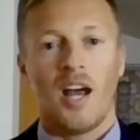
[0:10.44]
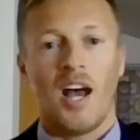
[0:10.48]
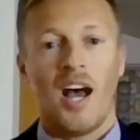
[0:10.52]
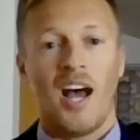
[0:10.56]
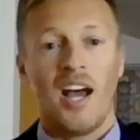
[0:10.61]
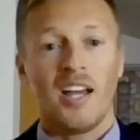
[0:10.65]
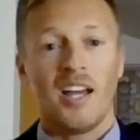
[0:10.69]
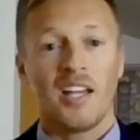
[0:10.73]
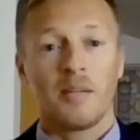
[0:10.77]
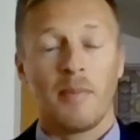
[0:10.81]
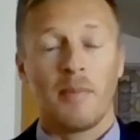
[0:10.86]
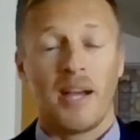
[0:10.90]

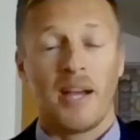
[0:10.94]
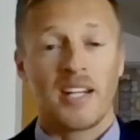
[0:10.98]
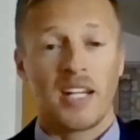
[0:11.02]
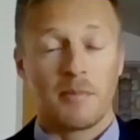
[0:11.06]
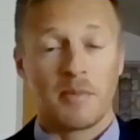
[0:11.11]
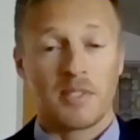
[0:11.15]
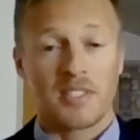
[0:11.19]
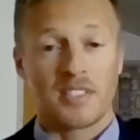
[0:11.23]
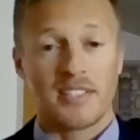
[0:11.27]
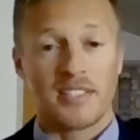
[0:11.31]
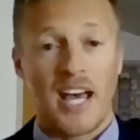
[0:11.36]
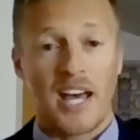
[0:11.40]
Hi, my name
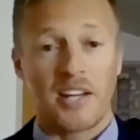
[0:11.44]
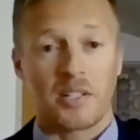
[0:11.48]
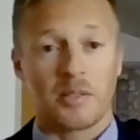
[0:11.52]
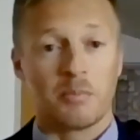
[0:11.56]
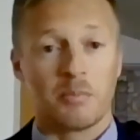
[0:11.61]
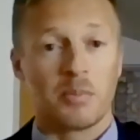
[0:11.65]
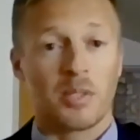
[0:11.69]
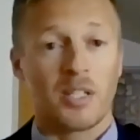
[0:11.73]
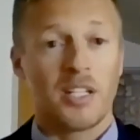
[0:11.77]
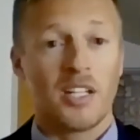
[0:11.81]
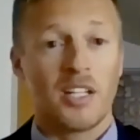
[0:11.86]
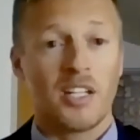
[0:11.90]
is Darren
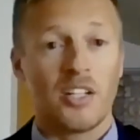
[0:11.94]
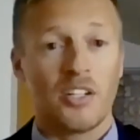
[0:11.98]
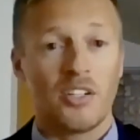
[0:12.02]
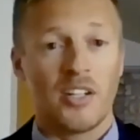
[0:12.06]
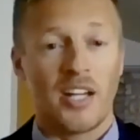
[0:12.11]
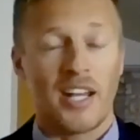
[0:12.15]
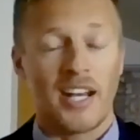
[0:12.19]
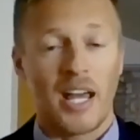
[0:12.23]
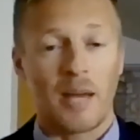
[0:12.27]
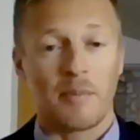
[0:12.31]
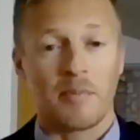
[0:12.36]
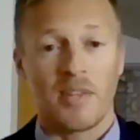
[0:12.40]
Blair
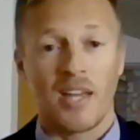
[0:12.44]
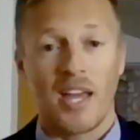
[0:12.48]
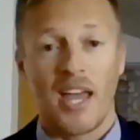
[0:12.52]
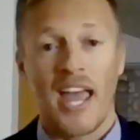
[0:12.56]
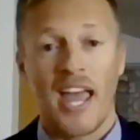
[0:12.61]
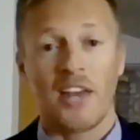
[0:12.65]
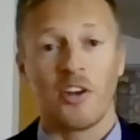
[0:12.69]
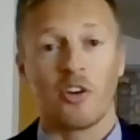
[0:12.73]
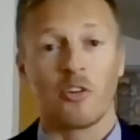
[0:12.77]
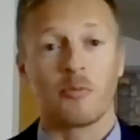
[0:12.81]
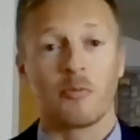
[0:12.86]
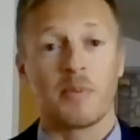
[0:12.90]
and I'm the
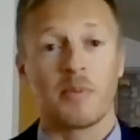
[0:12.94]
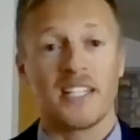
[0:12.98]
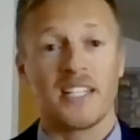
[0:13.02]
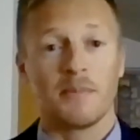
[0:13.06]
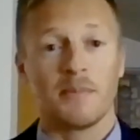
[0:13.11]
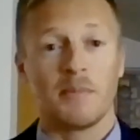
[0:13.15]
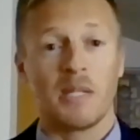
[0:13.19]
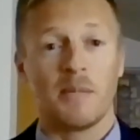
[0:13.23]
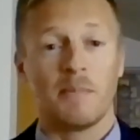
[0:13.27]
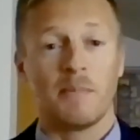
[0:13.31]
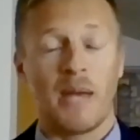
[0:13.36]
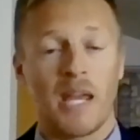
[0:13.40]
Head of
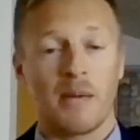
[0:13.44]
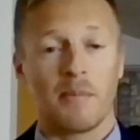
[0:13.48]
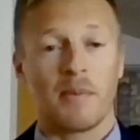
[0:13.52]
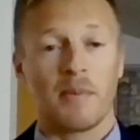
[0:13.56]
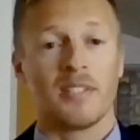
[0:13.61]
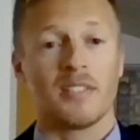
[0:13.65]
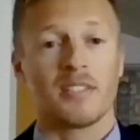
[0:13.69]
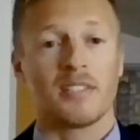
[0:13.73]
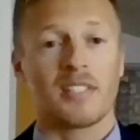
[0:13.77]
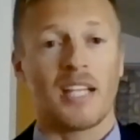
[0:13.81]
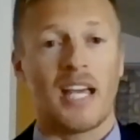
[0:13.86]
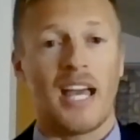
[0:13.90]
B2B
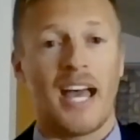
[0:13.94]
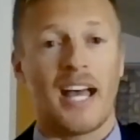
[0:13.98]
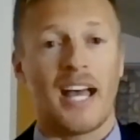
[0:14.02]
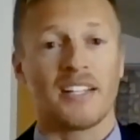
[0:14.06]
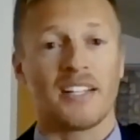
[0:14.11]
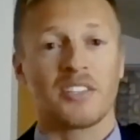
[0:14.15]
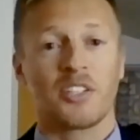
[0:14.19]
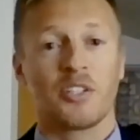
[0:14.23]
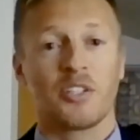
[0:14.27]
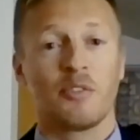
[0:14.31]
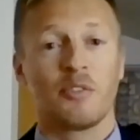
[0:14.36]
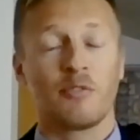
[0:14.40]
Payments
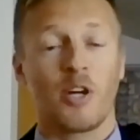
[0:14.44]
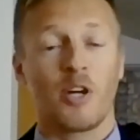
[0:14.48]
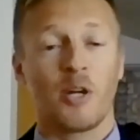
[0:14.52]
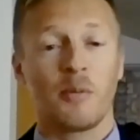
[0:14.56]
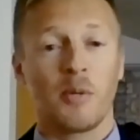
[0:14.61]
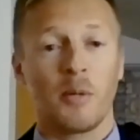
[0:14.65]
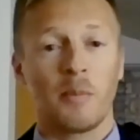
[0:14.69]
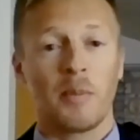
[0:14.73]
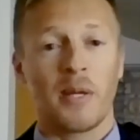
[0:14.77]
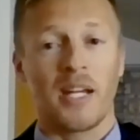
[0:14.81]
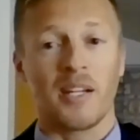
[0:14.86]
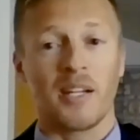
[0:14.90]
at
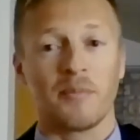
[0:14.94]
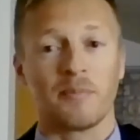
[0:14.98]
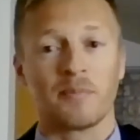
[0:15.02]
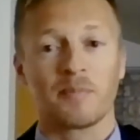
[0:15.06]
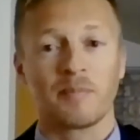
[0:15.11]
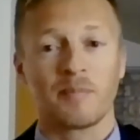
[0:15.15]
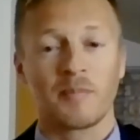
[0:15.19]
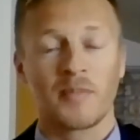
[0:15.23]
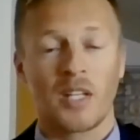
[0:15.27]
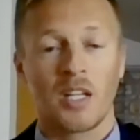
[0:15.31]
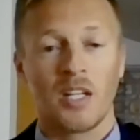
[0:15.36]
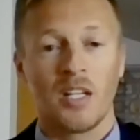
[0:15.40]
ConfirmaPay.
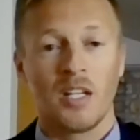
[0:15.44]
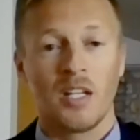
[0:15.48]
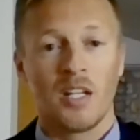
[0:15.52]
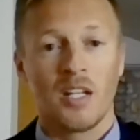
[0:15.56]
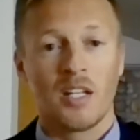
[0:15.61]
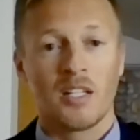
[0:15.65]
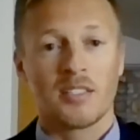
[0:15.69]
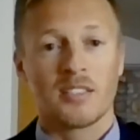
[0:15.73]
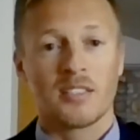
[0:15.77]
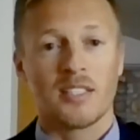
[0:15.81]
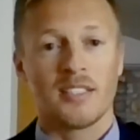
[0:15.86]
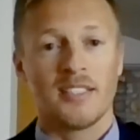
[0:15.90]

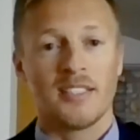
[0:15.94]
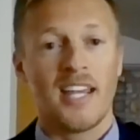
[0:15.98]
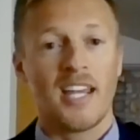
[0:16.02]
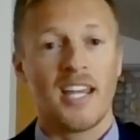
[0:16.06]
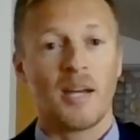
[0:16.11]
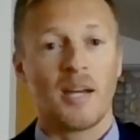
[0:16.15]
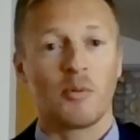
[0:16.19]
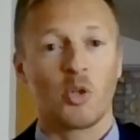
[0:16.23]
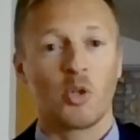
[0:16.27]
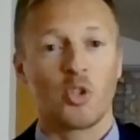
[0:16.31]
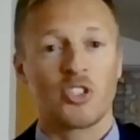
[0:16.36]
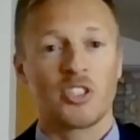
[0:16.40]

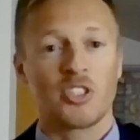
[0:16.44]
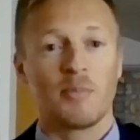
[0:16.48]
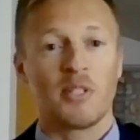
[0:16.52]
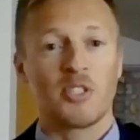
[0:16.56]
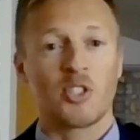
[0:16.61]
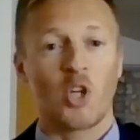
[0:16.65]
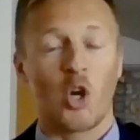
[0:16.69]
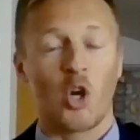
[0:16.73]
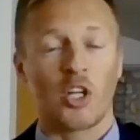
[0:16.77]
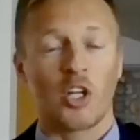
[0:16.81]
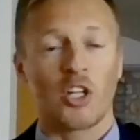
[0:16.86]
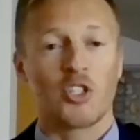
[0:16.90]
Today I'm going to be
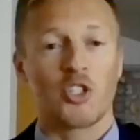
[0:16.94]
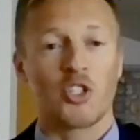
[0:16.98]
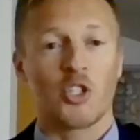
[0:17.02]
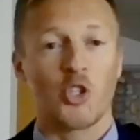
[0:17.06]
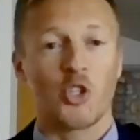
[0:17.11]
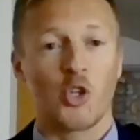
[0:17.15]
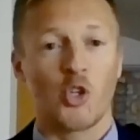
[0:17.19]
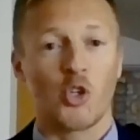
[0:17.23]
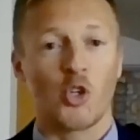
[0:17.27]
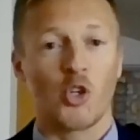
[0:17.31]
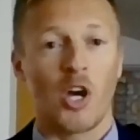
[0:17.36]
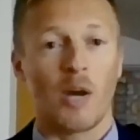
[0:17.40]
talking to
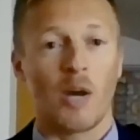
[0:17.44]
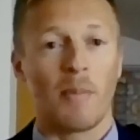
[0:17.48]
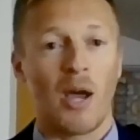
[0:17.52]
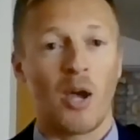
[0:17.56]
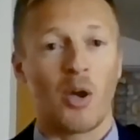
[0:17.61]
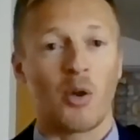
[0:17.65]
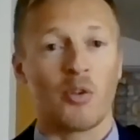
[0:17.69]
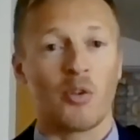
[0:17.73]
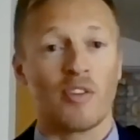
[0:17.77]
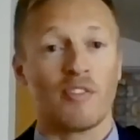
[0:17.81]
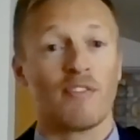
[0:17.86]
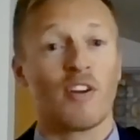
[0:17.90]
you
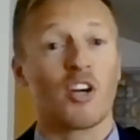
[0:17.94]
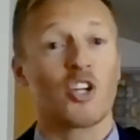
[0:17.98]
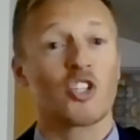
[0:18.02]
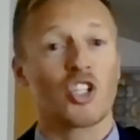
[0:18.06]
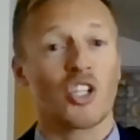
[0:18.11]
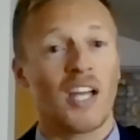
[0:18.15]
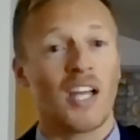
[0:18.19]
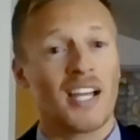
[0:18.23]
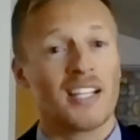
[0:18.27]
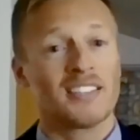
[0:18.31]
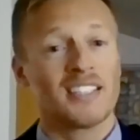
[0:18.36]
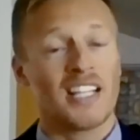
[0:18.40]
about the
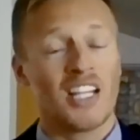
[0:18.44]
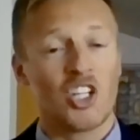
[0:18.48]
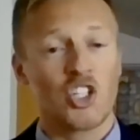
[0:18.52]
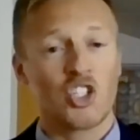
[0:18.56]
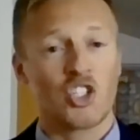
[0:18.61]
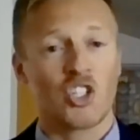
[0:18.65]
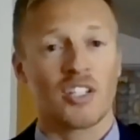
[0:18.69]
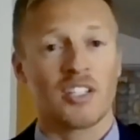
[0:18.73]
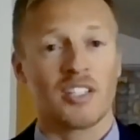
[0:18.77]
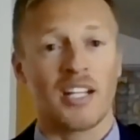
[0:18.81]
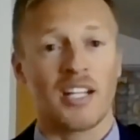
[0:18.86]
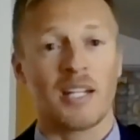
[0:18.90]

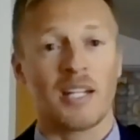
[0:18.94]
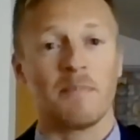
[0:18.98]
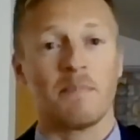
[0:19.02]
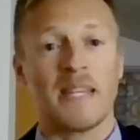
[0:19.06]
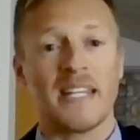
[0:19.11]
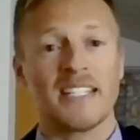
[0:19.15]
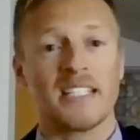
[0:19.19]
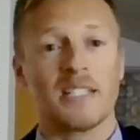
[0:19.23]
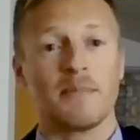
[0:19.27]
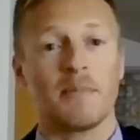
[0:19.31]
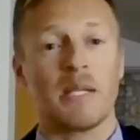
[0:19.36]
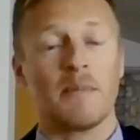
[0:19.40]
virtualization in
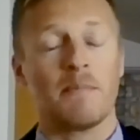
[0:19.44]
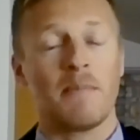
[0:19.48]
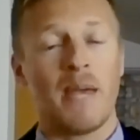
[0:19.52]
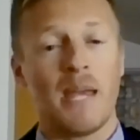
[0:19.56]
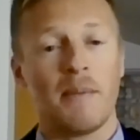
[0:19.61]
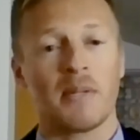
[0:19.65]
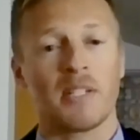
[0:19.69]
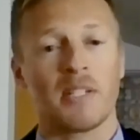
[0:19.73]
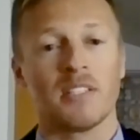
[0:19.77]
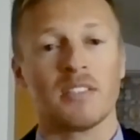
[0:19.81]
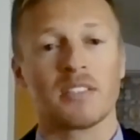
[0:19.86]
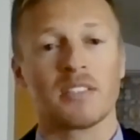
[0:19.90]
B2B
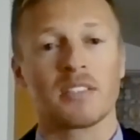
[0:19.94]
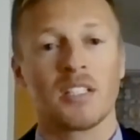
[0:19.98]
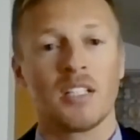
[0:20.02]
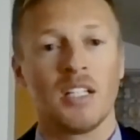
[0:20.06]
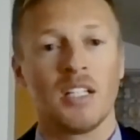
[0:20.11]
payments